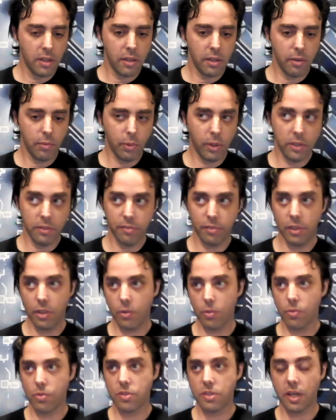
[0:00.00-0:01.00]
One, you
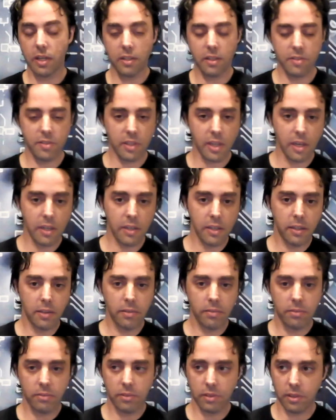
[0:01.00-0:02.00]
know, static
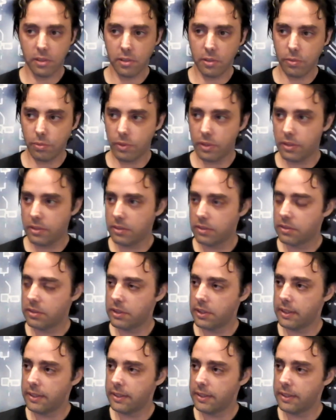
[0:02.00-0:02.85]
scanning, you know,